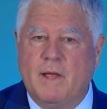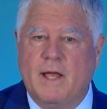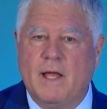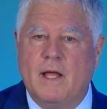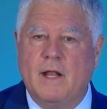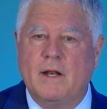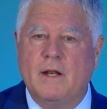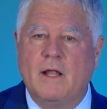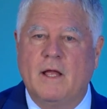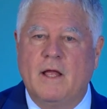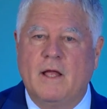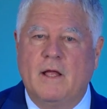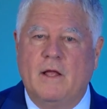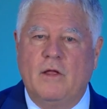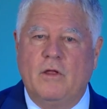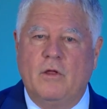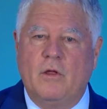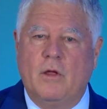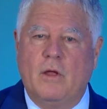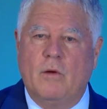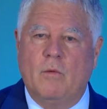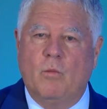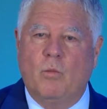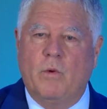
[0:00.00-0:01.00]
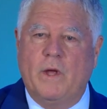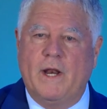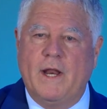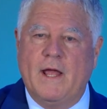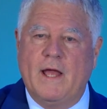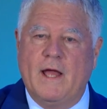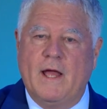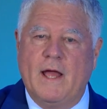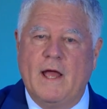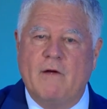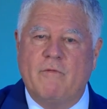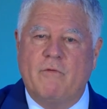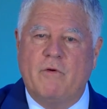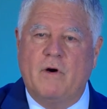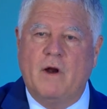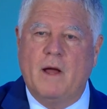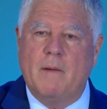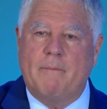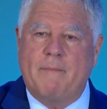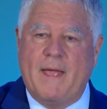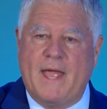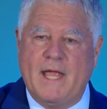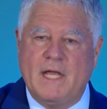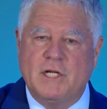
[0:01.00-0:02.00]
And whenever a
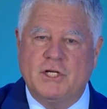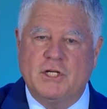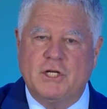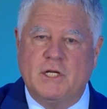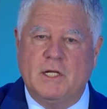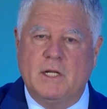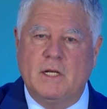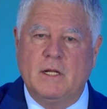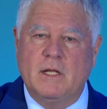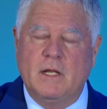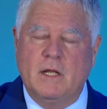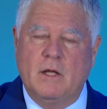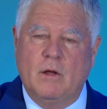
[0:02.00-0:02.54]
patient